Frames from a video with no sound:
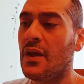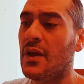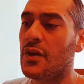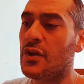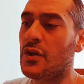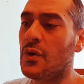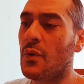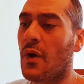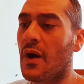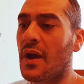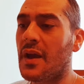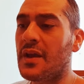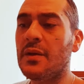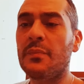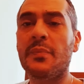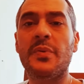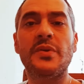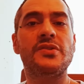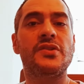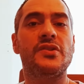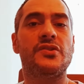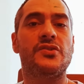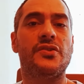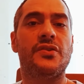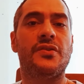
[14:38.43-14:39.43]
you are in a
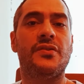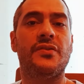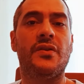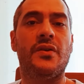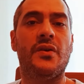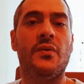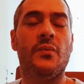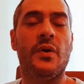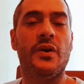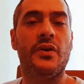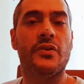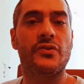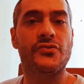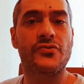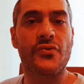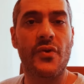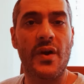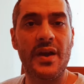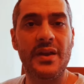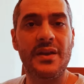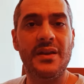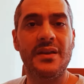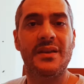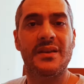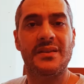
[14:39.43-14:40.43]
position where your
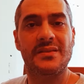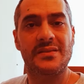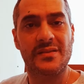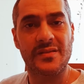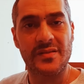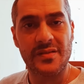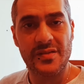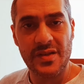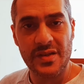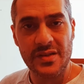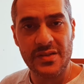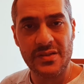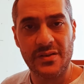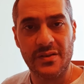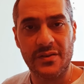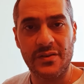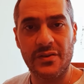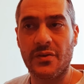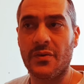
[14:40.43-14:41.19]
trading is consistent.